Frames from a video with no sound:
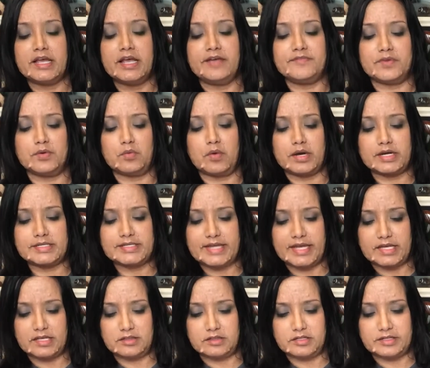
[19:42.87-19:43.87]
If you want to
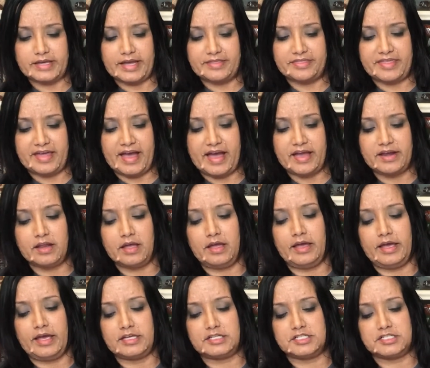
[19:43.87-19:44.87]
take a look at that,
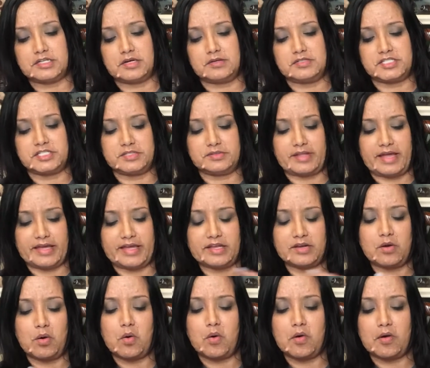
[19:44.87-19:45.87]
it shows you like in
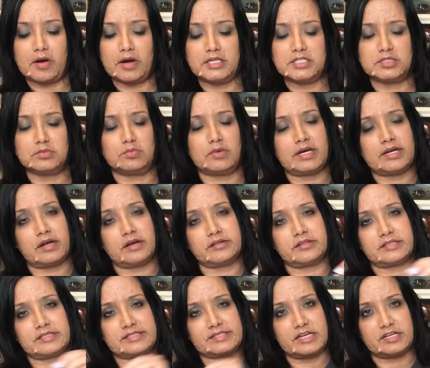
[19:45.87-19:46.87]
orange, what are
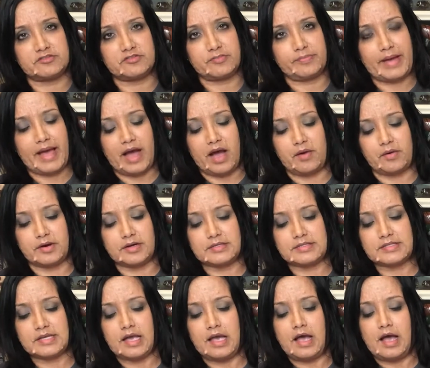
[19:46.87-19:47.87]
the Central
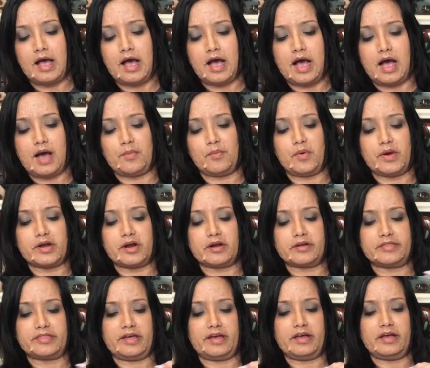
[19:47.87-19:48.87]
Powers, what are
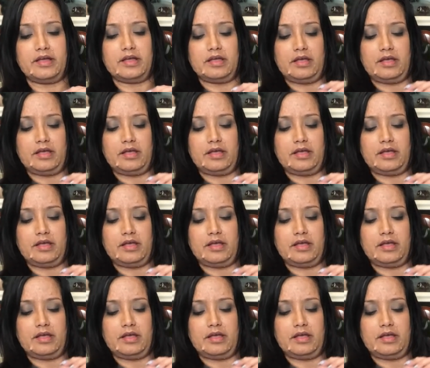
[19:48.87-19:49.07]
the